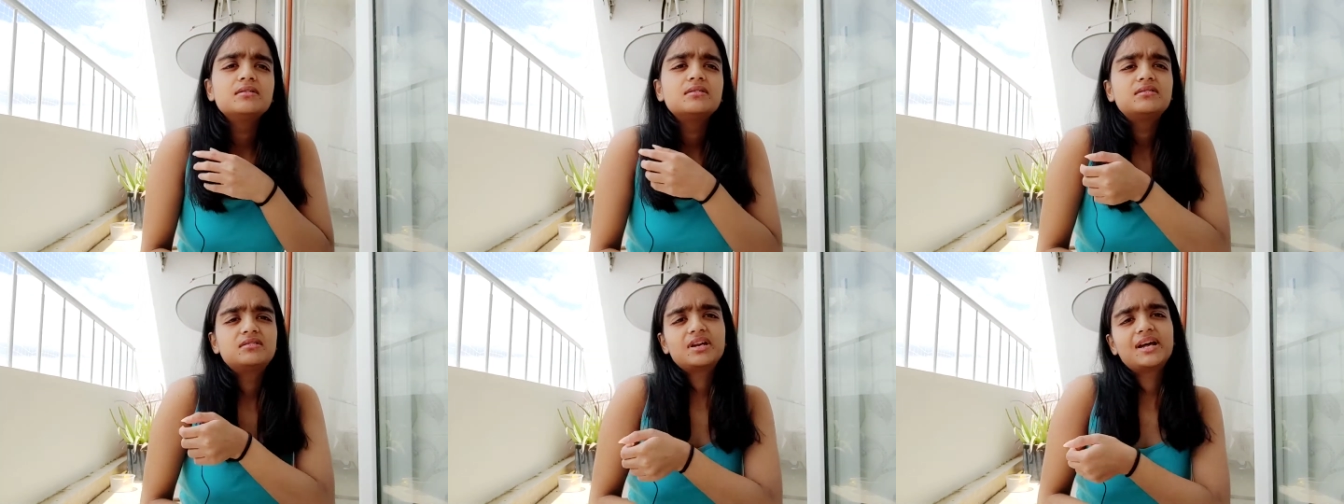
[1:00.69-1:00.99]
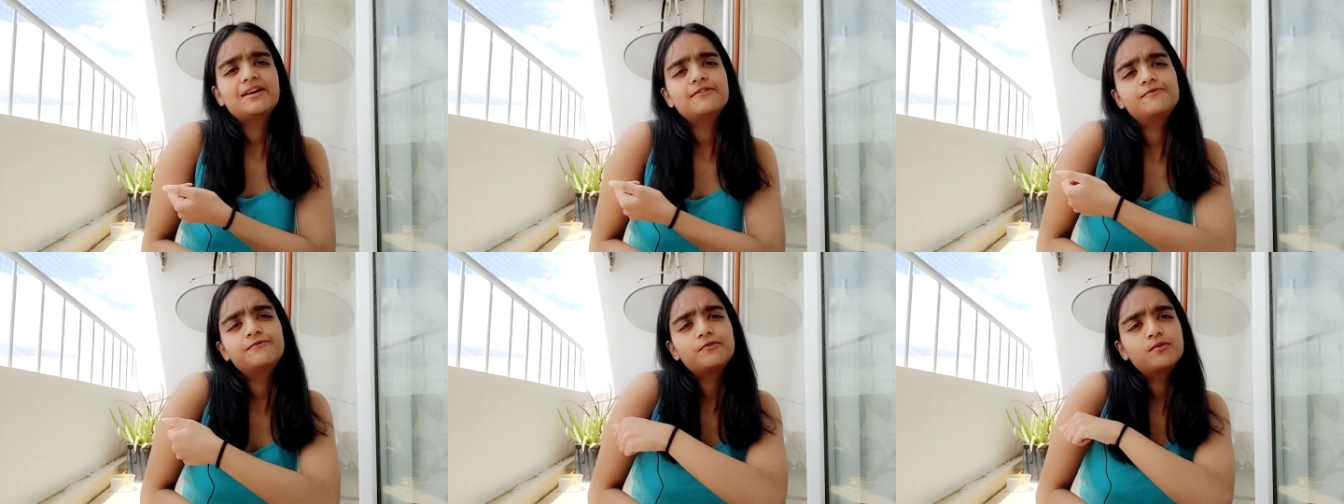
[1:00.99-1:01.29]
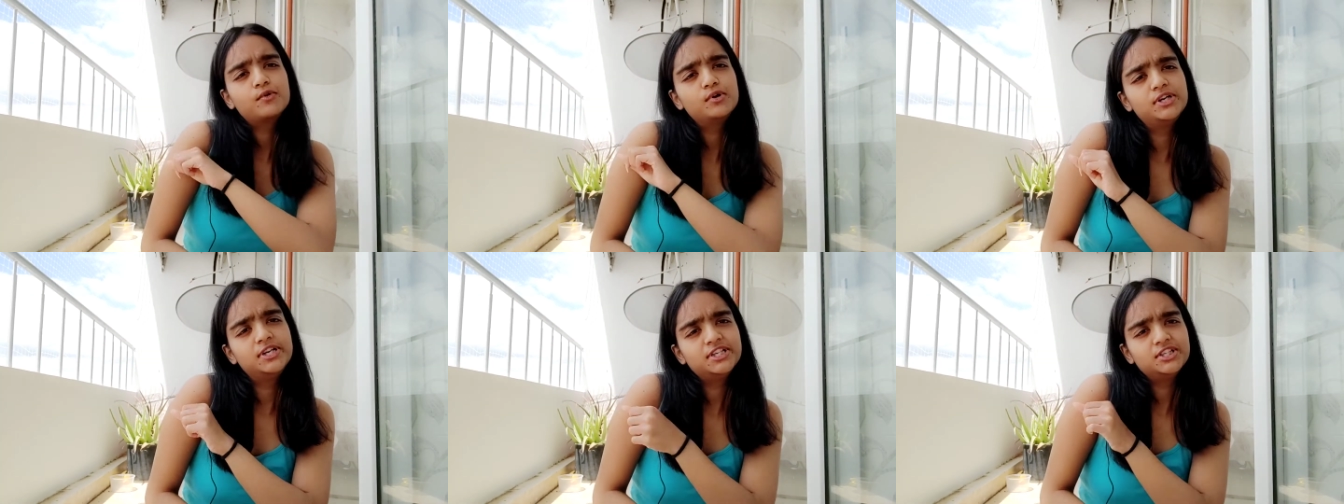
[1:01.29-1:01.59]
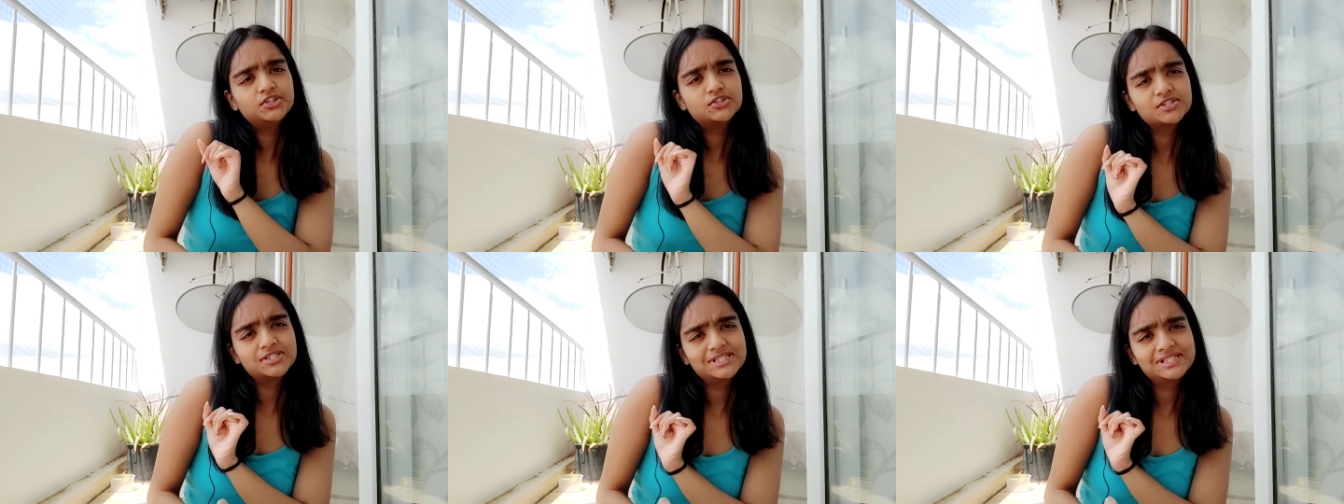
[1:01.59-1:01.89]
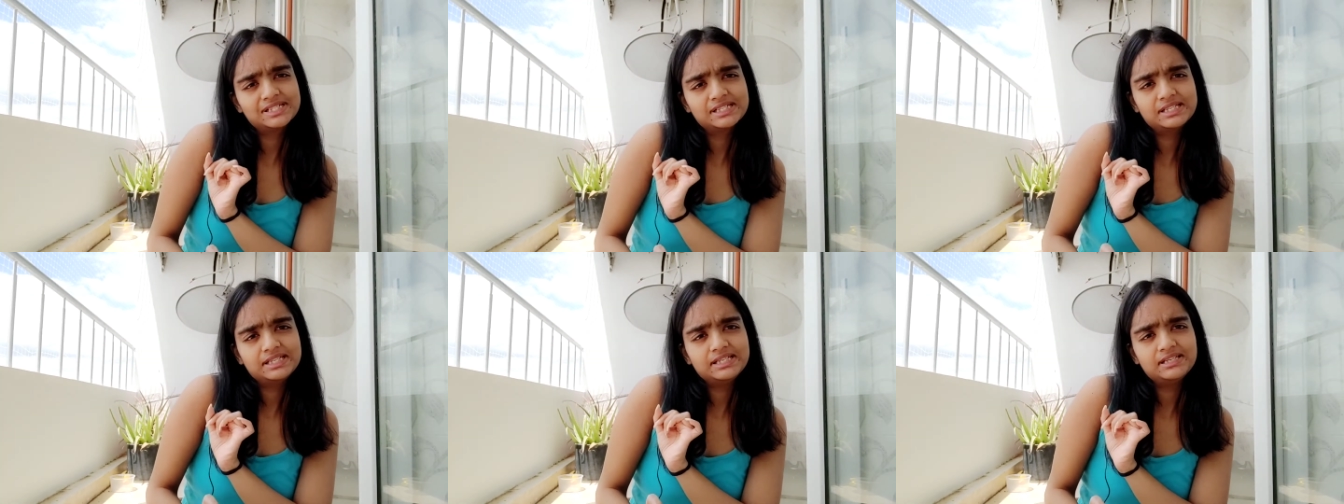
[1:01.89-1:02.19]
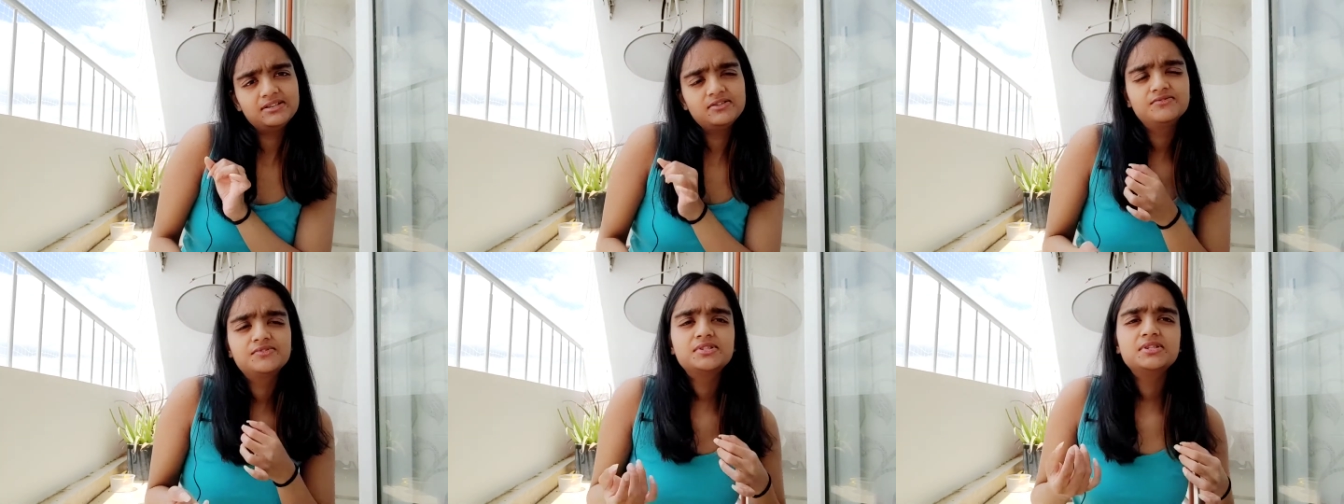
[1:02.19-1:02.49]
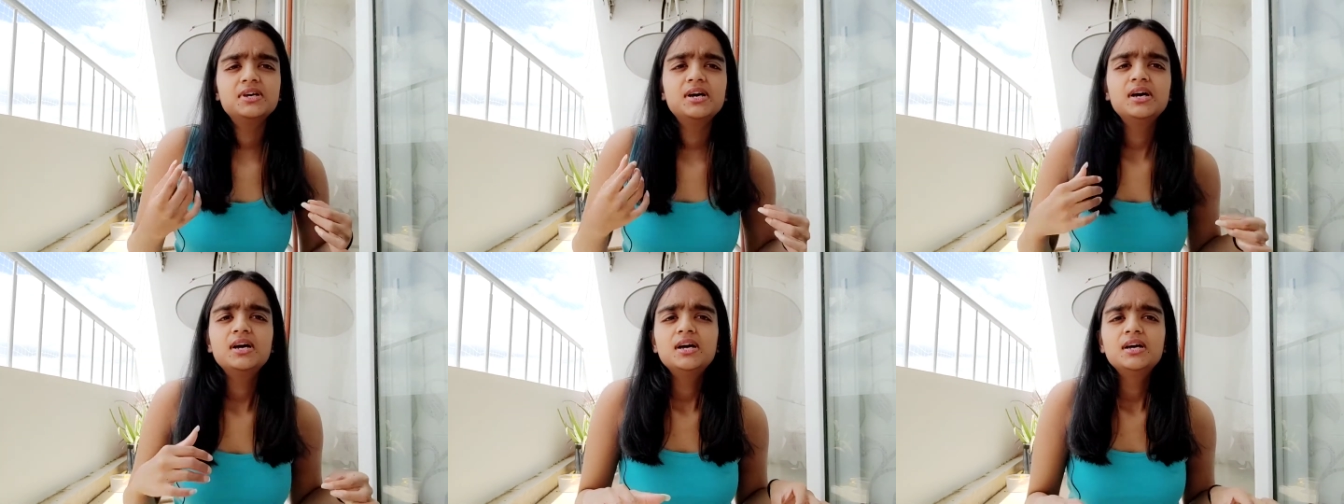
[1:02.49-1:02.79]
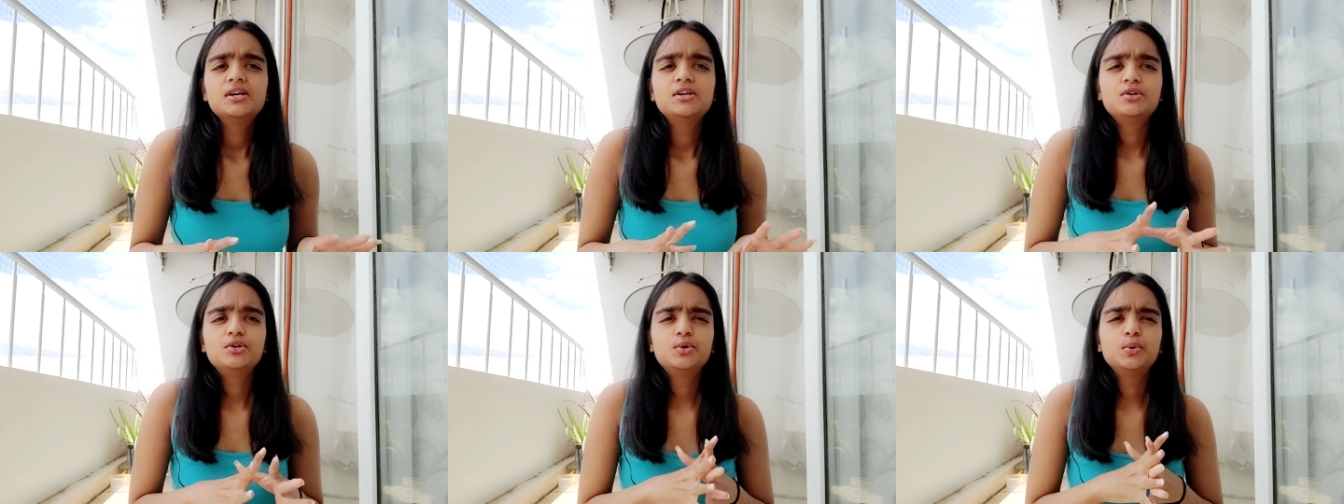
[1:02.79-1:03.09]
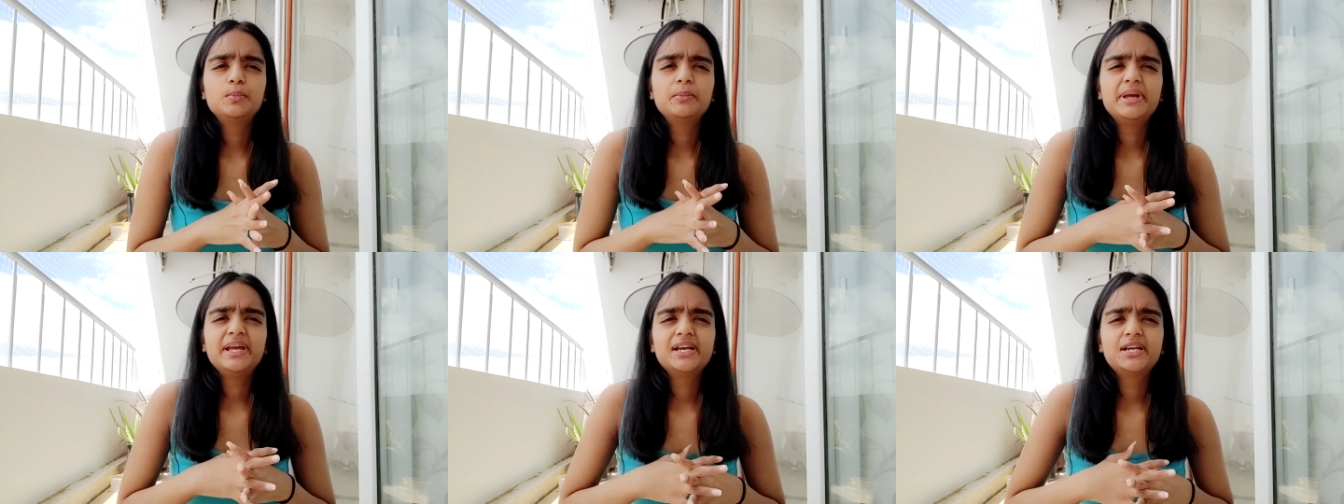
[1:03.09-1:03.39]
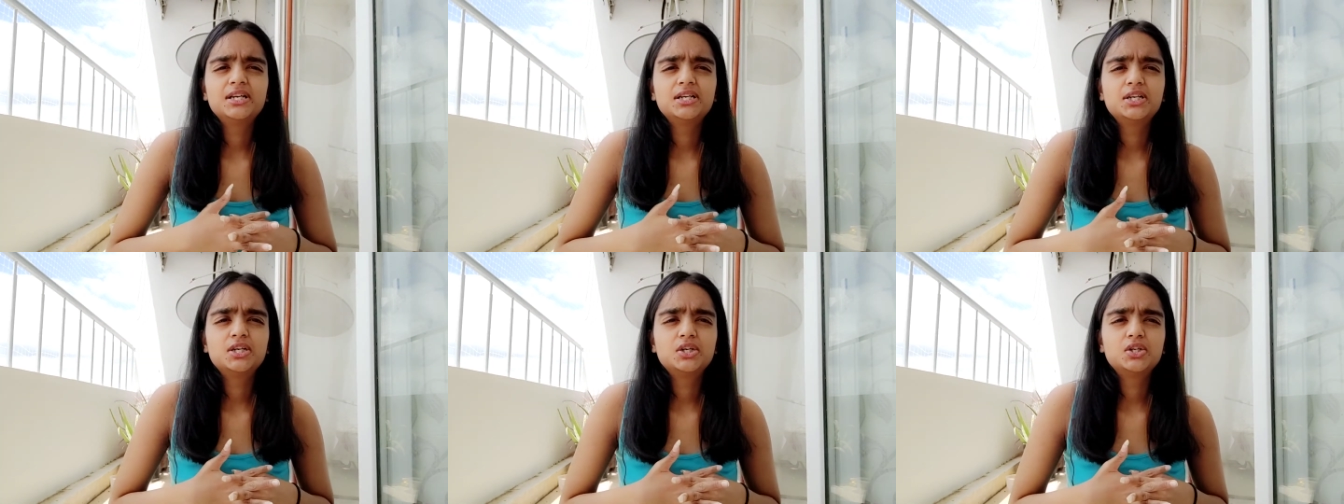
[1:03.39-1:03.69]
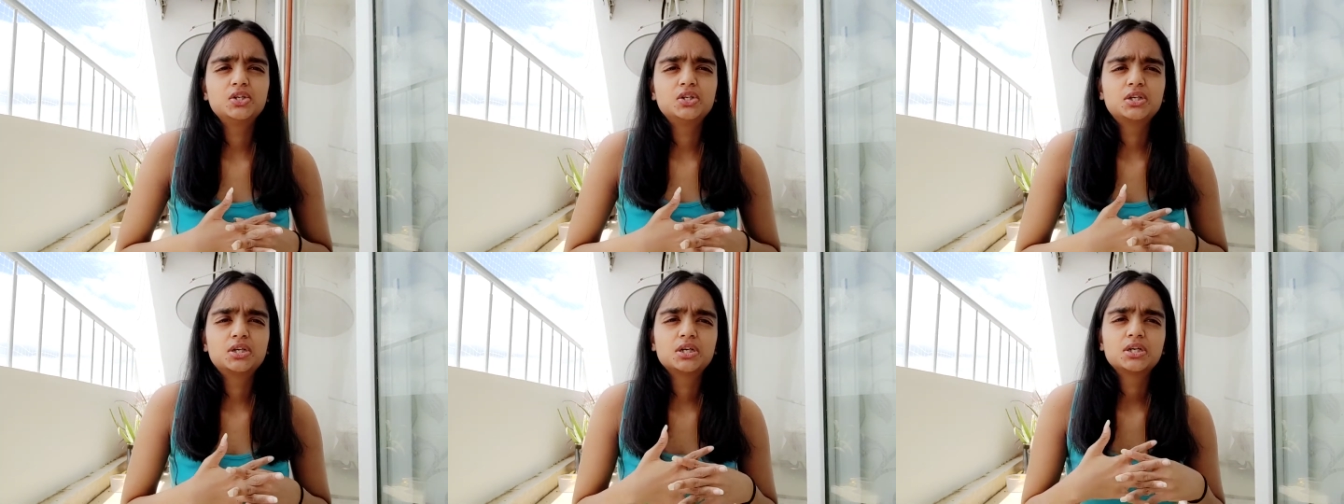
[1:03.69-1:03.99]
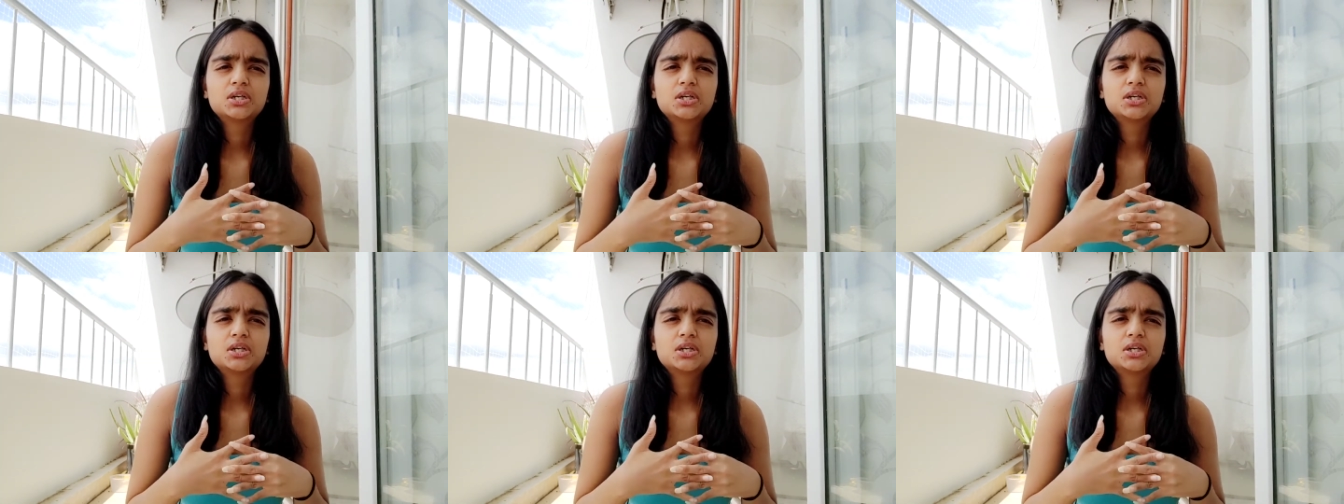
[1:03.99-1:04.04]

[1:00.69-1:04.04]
try folding your sleeves to make it look